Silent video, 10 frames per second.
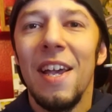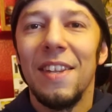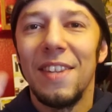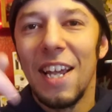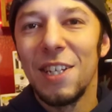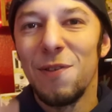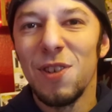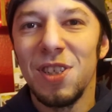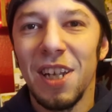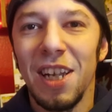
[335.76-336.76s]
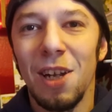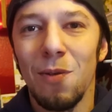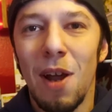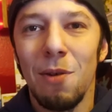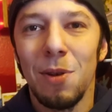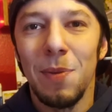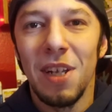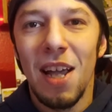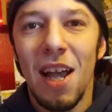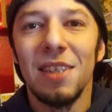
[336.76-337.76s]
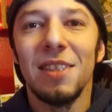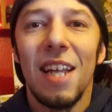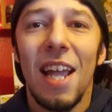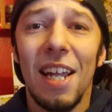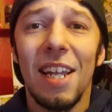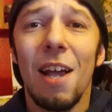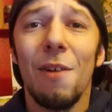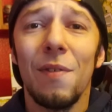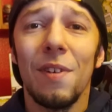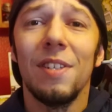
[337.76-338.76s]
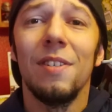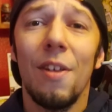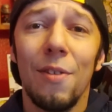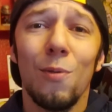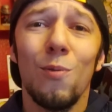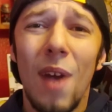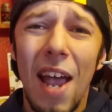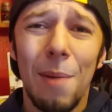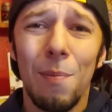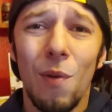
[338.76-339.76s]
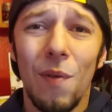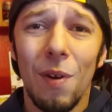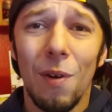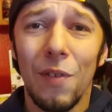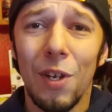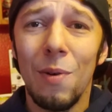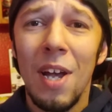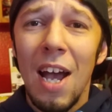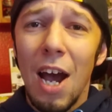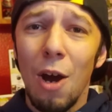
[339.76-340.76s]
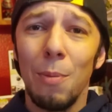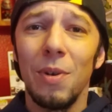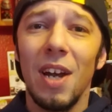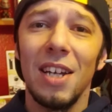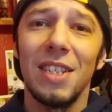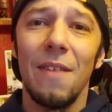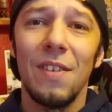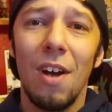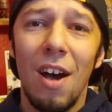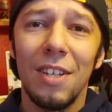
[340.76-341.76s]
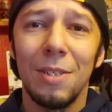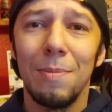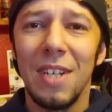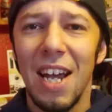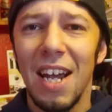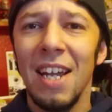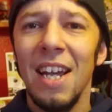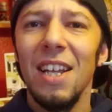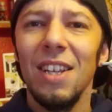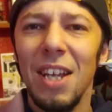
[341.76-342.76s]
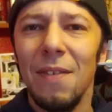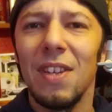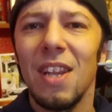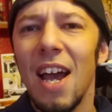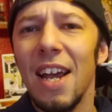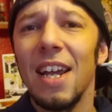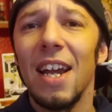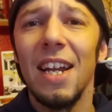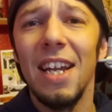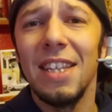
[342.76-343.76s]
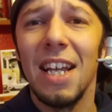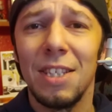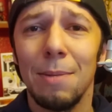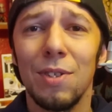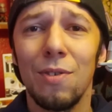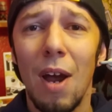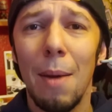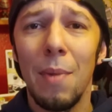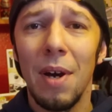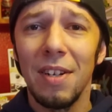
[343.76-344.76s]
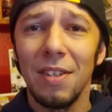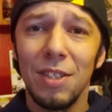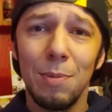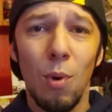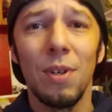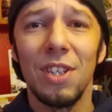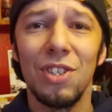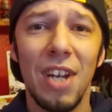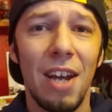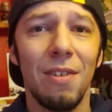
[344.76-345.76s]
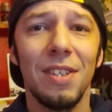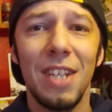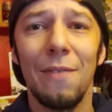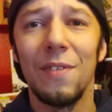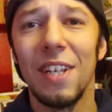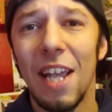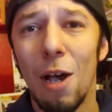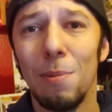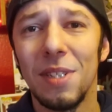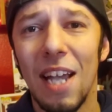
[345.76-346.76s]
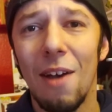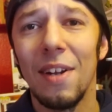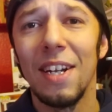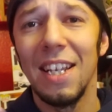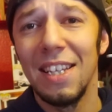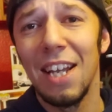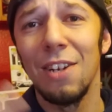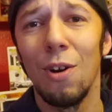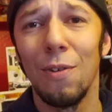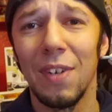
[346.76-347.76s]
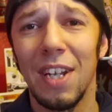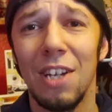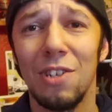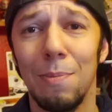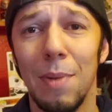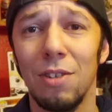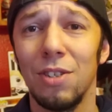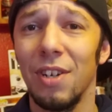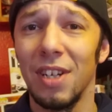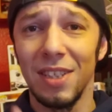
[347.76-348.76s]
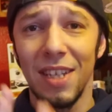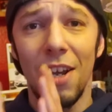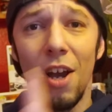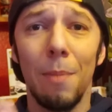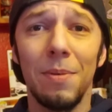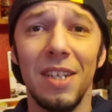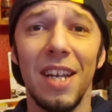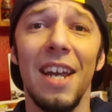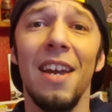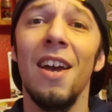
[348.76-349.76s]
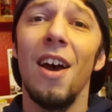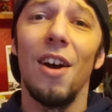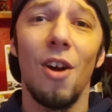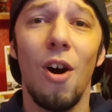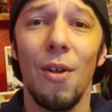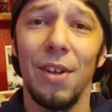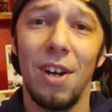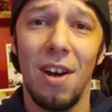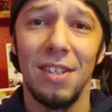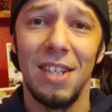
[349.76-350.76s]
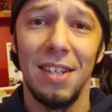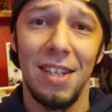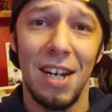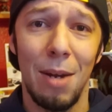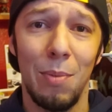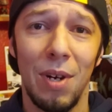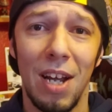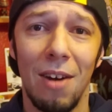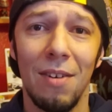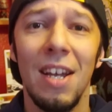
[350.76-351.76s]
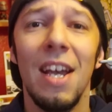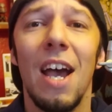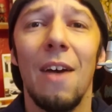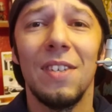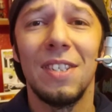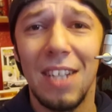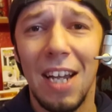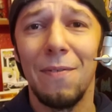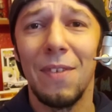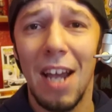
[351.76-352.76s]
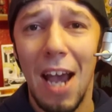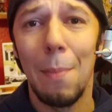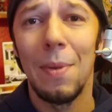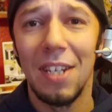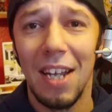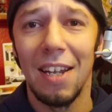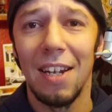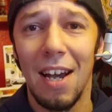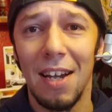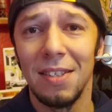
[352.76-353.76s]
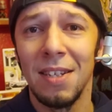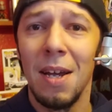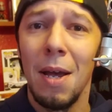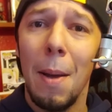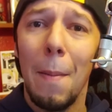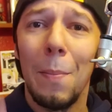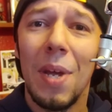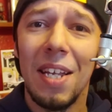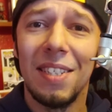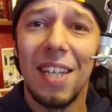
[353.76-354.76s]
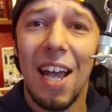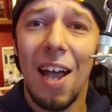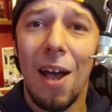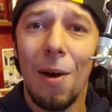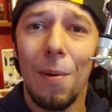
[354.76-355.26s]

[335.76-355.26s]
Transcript: Thanks for sticking around with me, guys, and hanging out for another Radd Movie review. I hope you guys have an awesome day. Leave a like and hit that subscribe button to support the channel. It definitely helps out. And hit that notification bell so you can stay up to date on all the content that I put out. Have a safe and happy day, guys. Peace out.